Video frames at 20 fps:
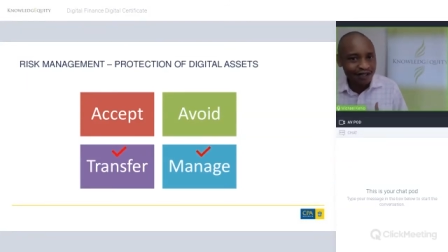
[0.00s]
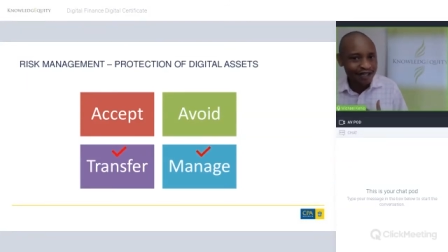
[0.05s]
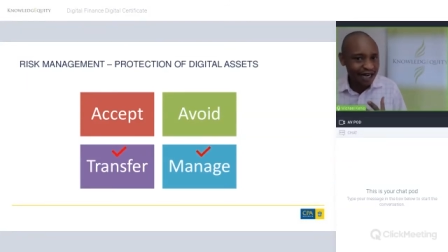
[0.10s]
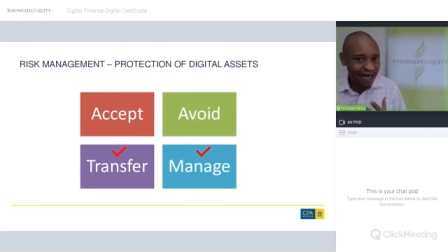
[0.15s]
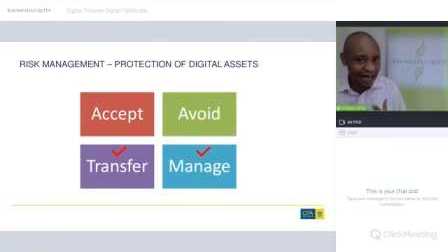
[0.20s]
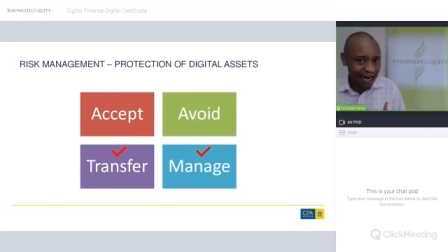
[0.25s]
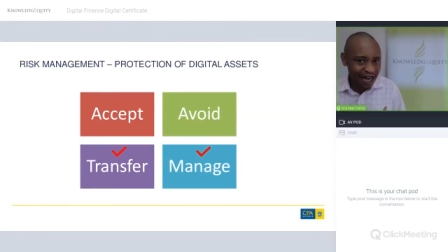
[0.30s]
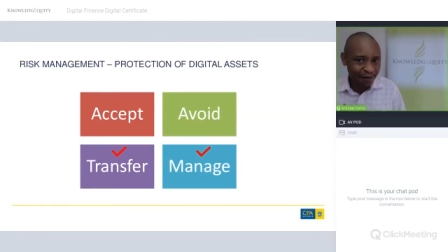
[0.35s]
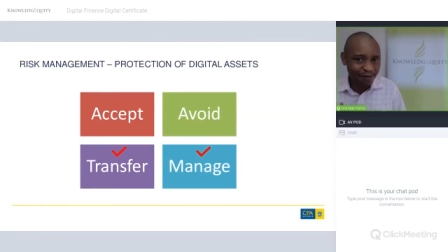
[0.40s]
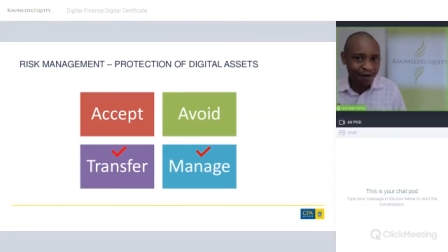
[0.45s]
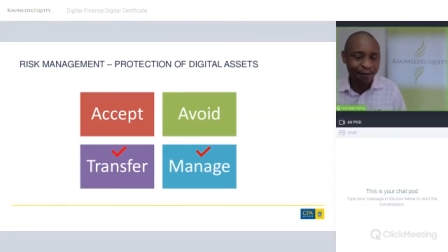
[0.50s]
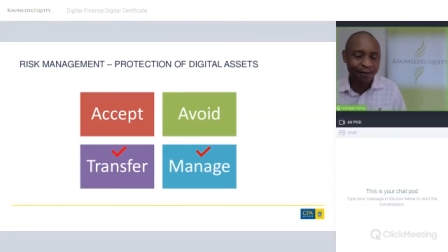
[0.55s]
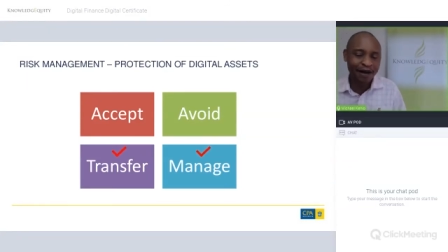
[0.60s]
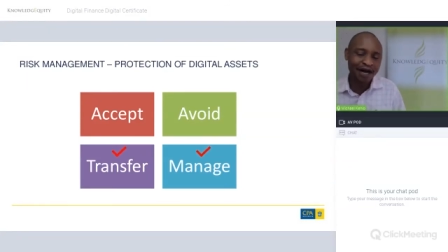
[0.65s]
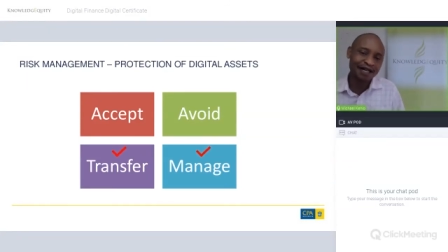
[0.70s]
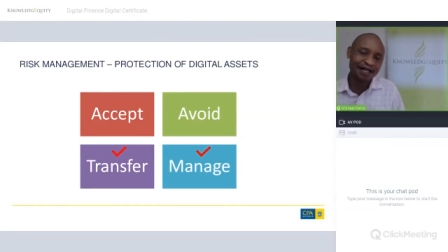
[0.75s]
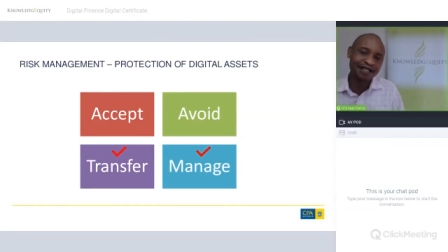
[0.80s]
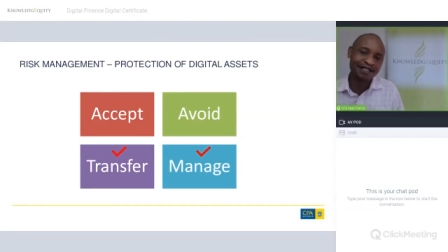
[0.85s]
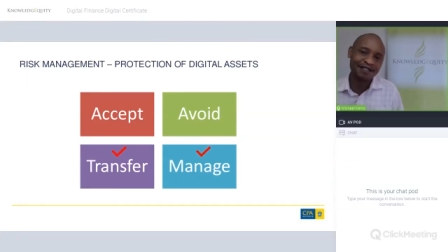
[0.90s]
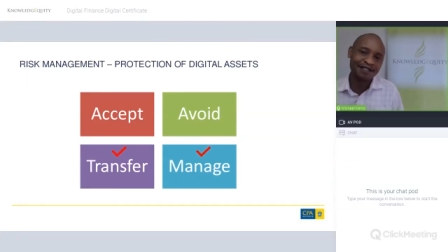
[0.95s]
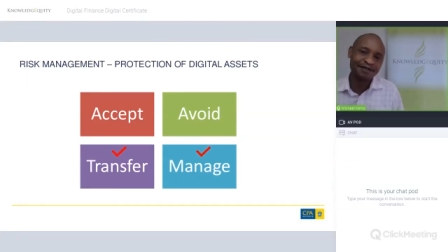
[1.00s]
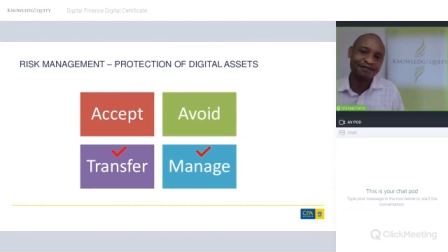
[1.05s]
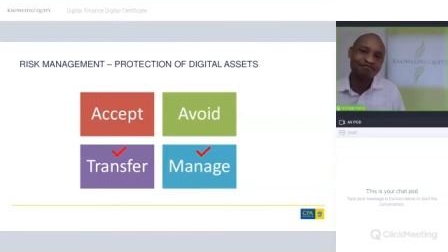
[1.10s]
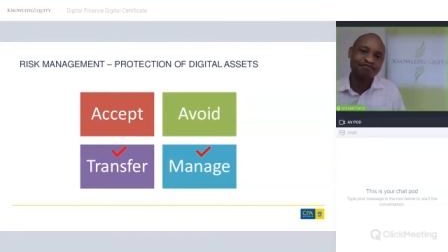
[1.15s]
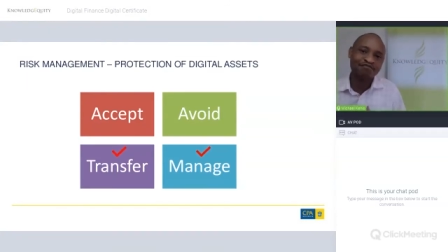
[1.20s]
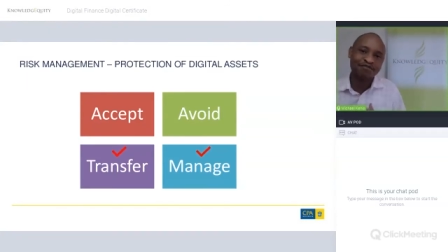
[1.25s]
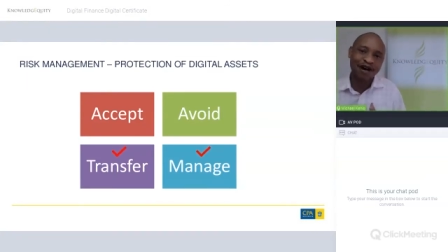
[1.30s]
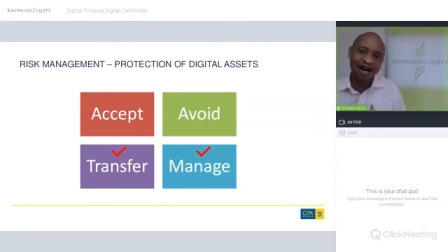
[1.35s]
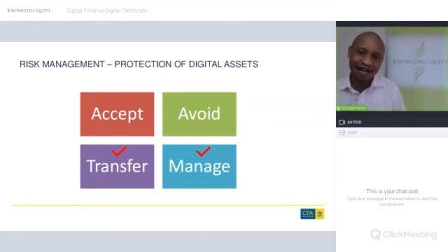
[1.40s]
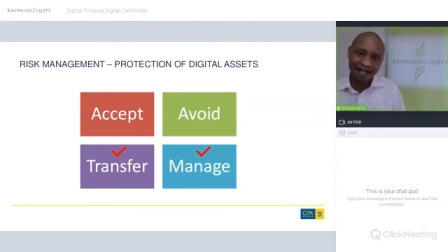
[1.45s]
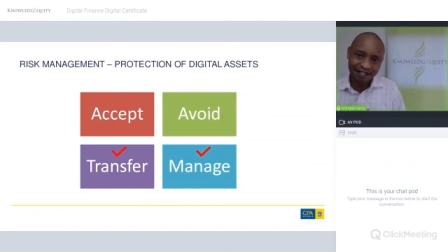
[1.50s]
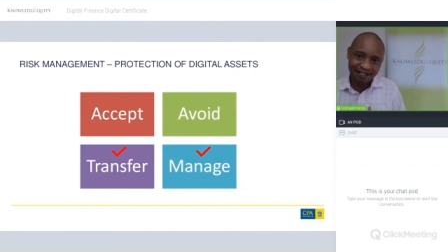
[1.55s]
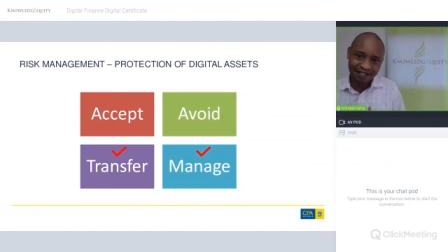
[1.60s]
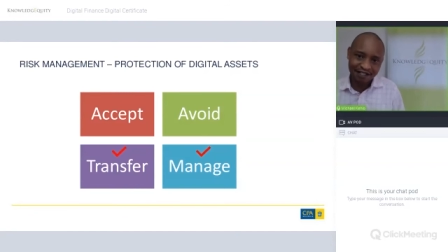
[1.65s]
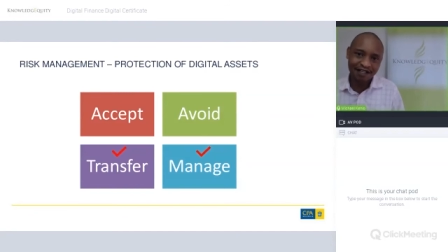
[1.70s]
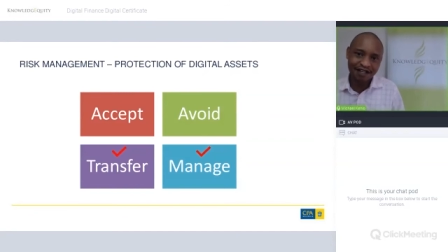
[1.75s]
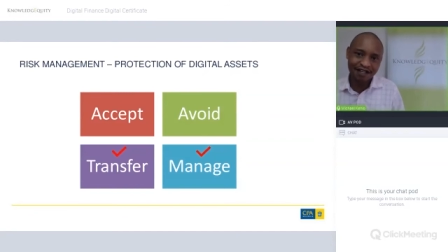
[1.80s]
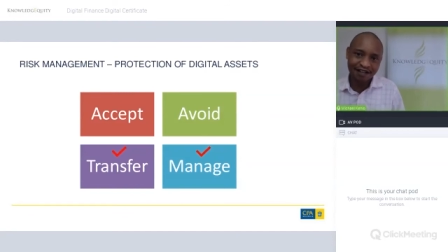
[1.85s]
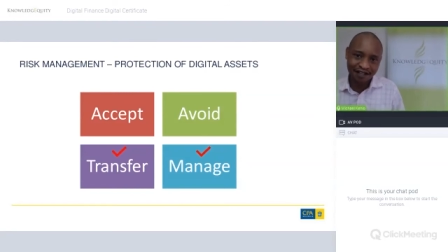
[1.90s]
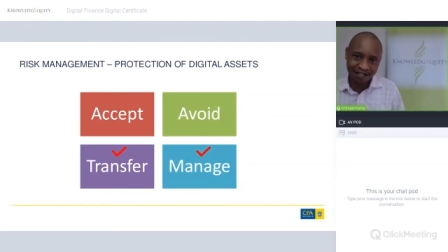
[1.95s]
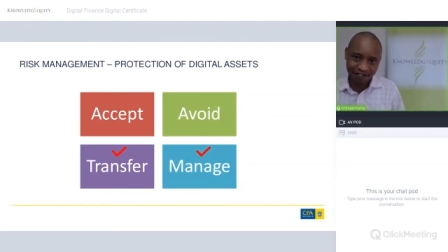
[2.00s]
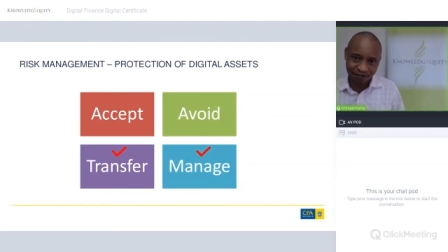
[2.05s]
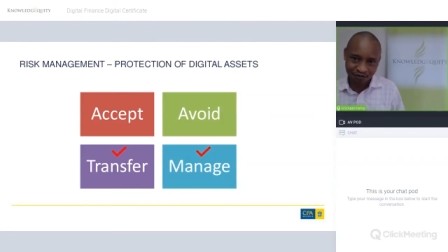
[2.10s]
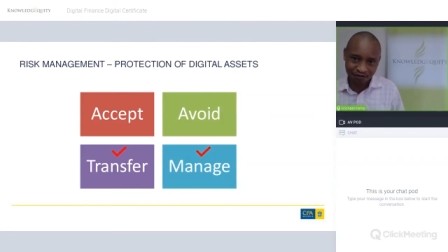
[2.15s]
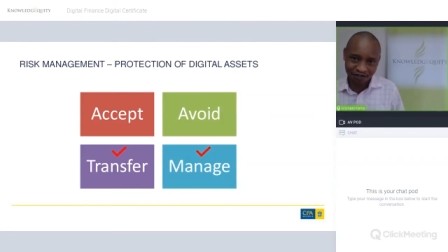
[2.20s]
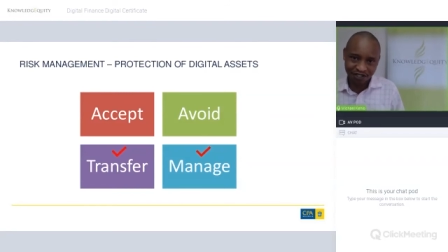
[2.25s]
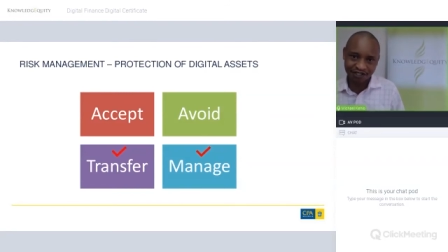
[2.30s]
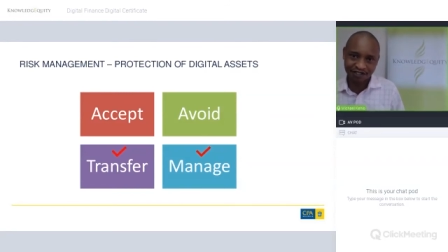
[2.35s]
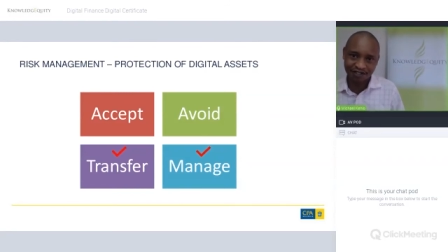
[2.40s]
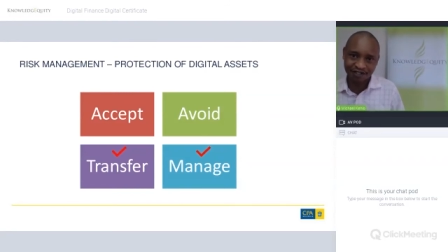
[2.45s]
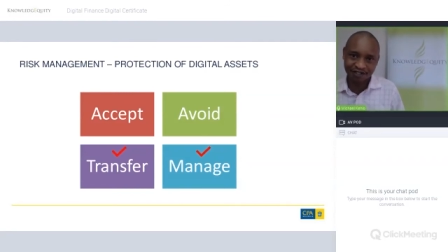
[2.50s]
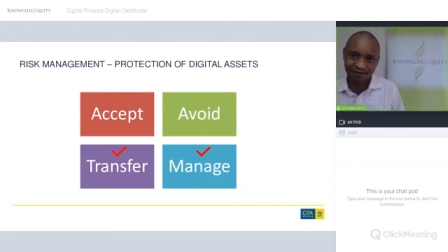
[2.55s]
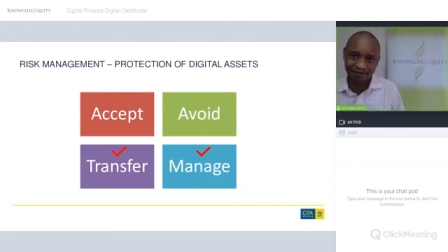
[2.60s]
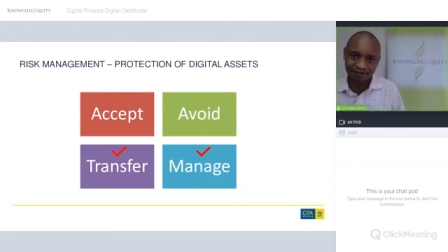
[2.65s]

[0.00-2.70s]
the Labour Party managed this risk.